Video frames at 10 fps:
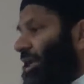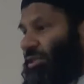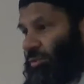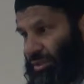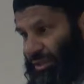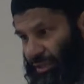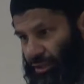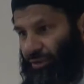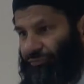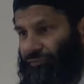case it was going to kick
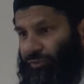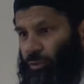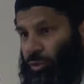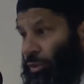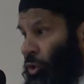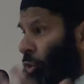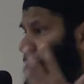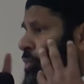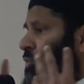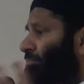off, with a
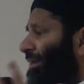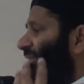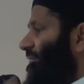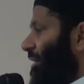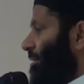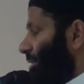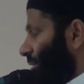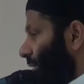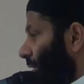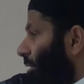huge, massive army
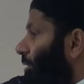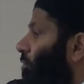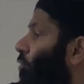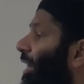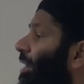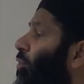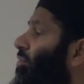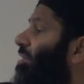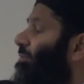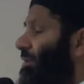to
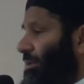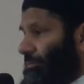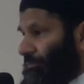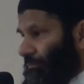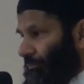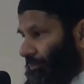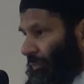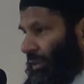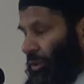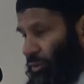Al-Hudaybiyah.
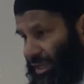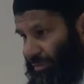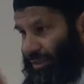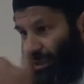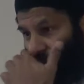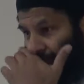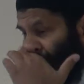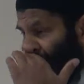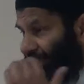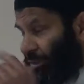
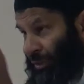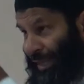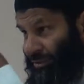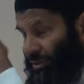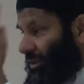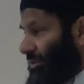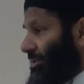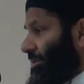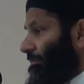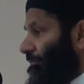Al-Hudaybiyah is on the
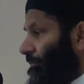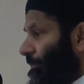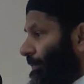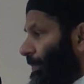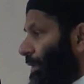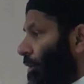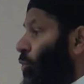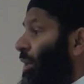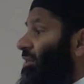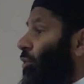outskirts.
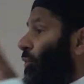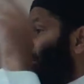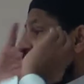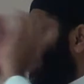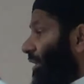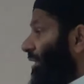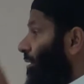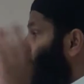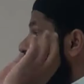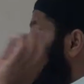When the Quraysh
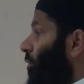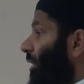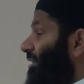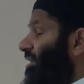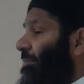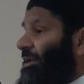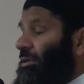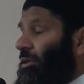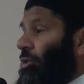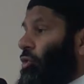heard that Rasulullah is
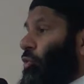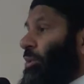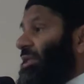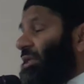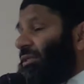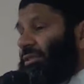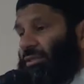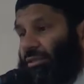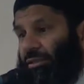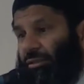coming with
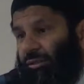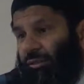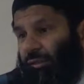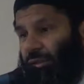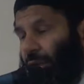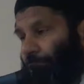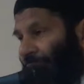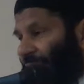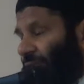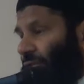his
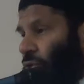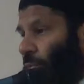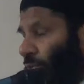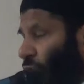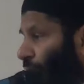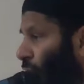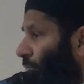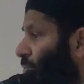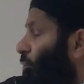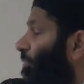companions to
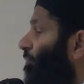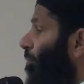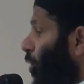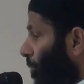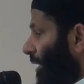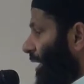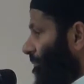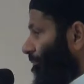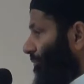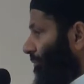perform
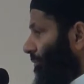Umrah,